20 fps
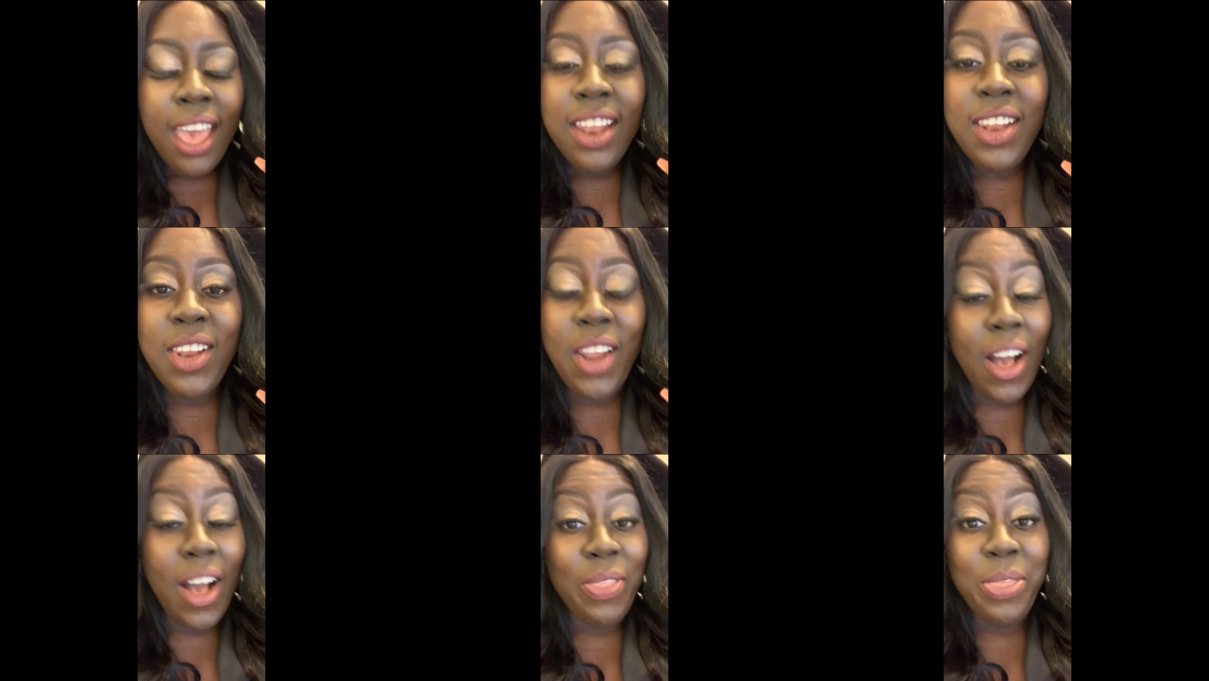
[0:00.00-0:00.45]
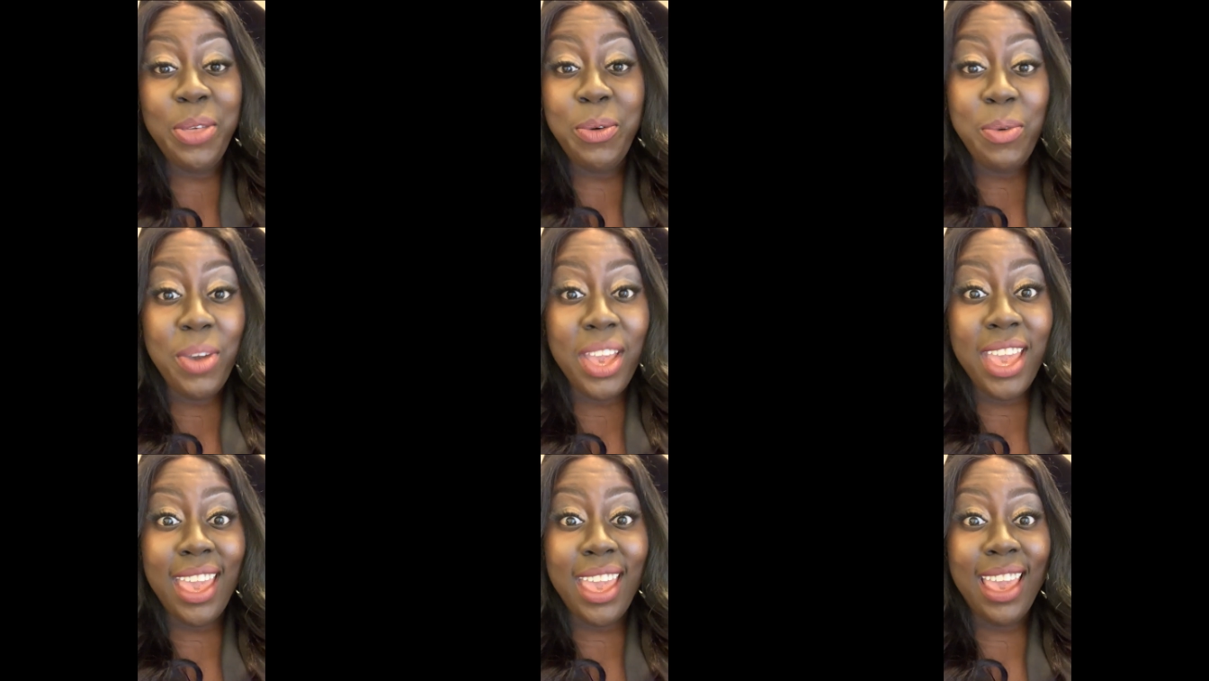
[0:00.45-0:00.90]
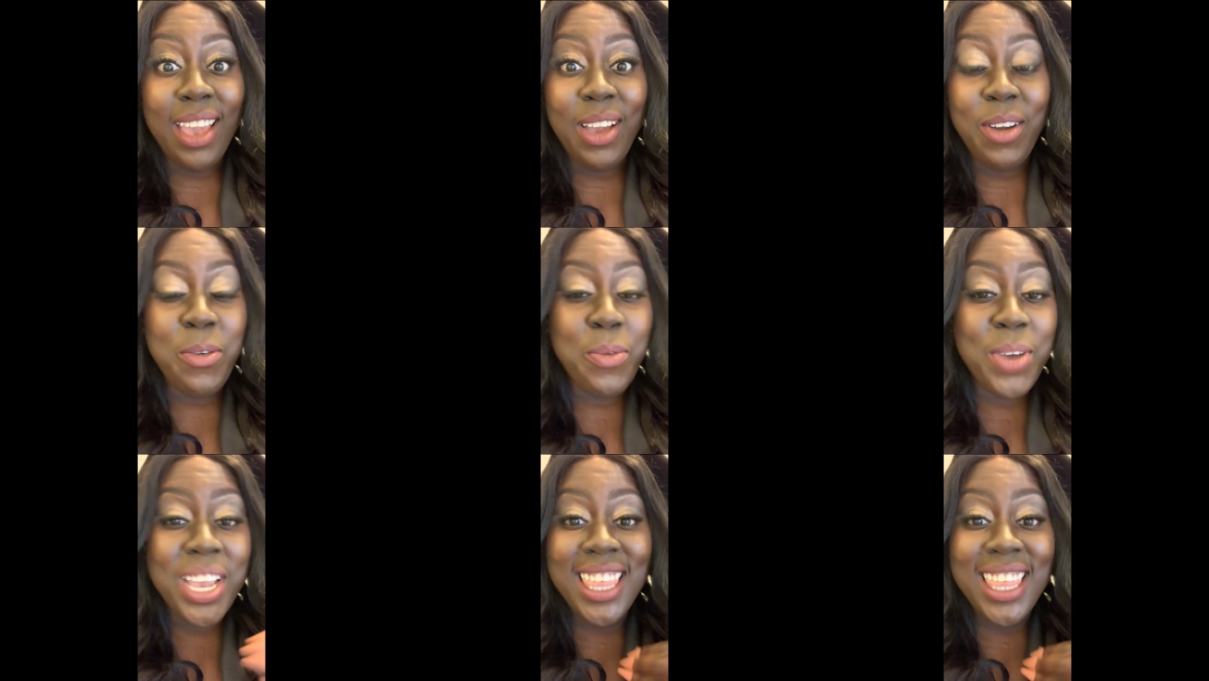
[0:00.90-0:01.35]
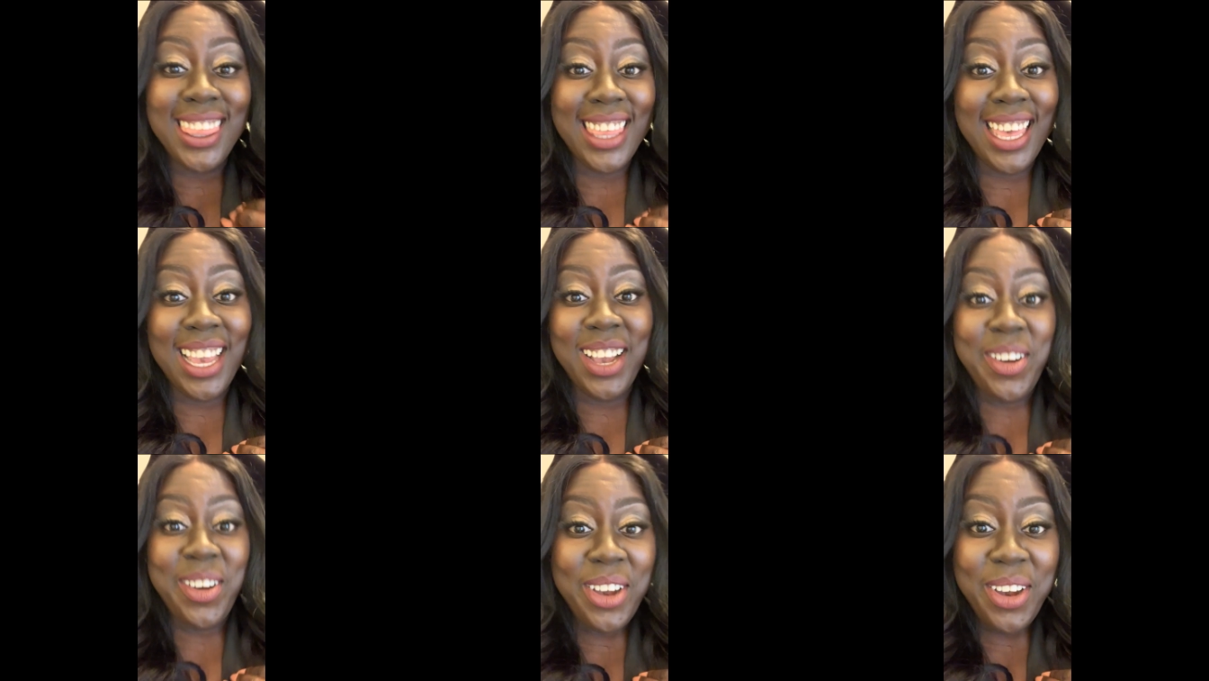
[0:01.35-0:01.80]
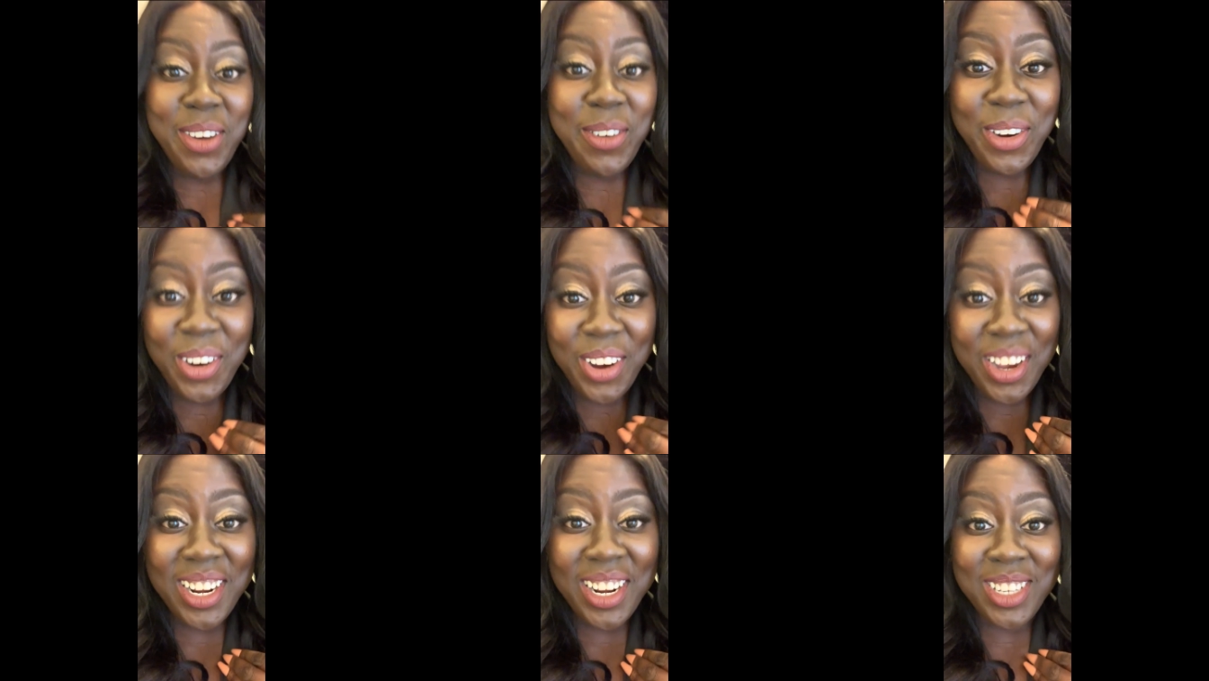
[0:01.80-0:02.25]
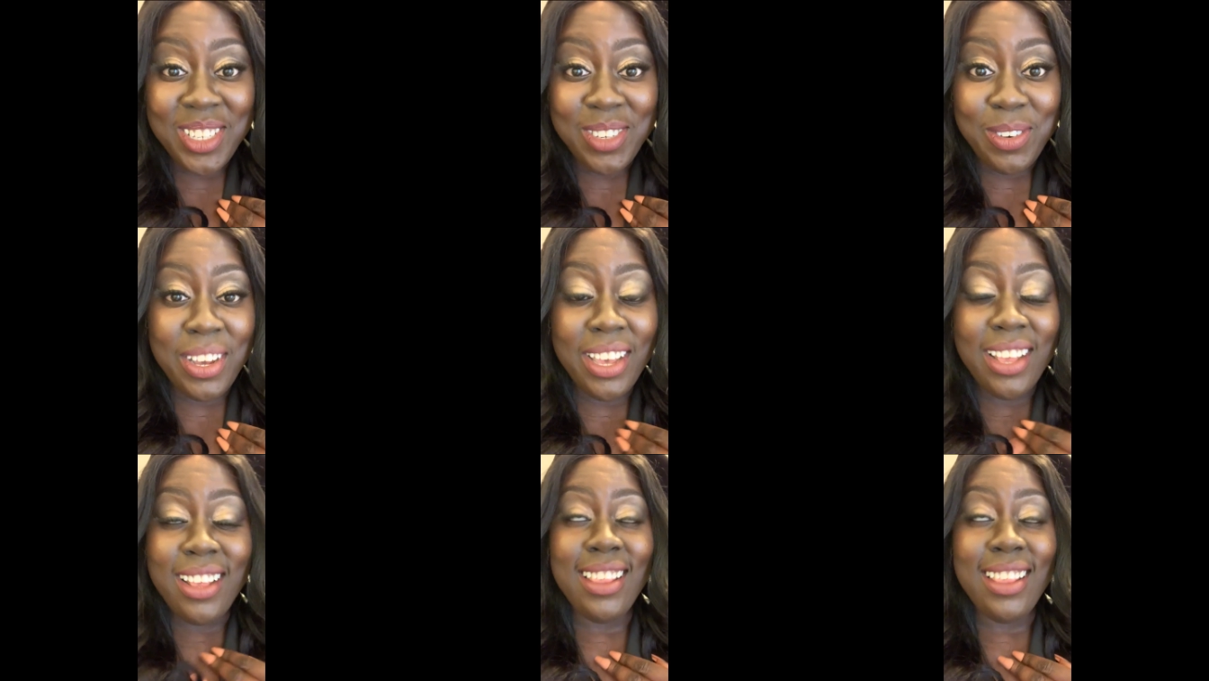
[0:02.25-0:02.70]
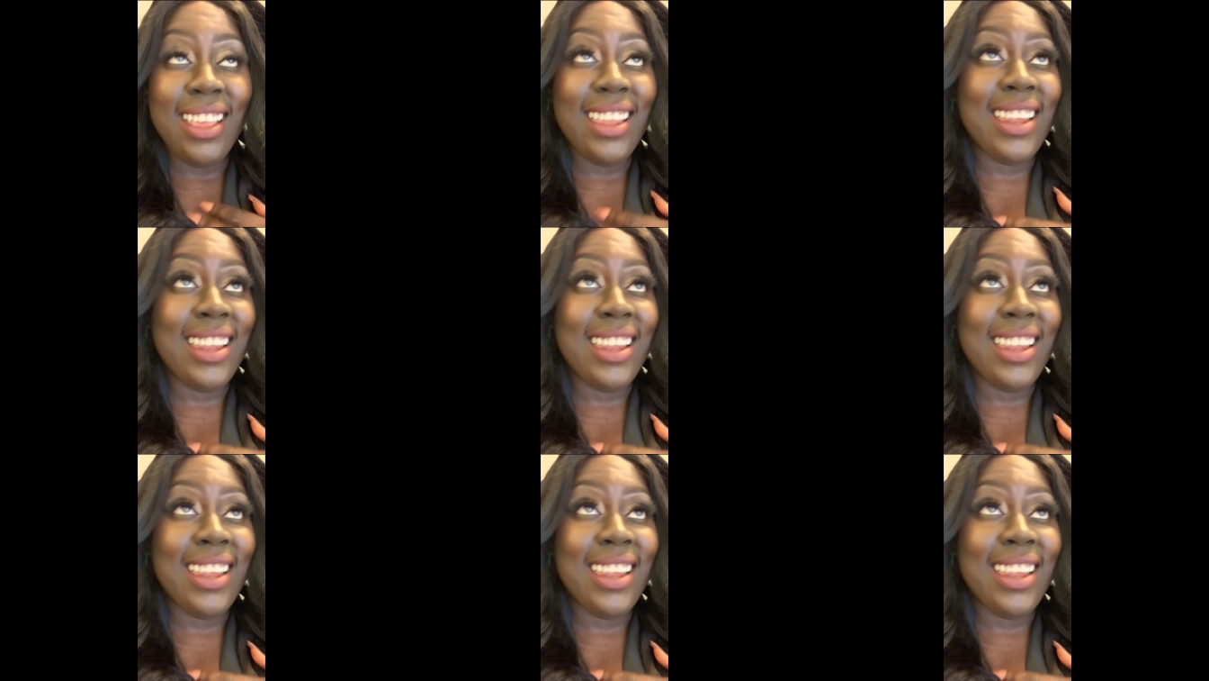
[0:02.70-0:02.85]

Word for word: not the way we think we're gonna do it.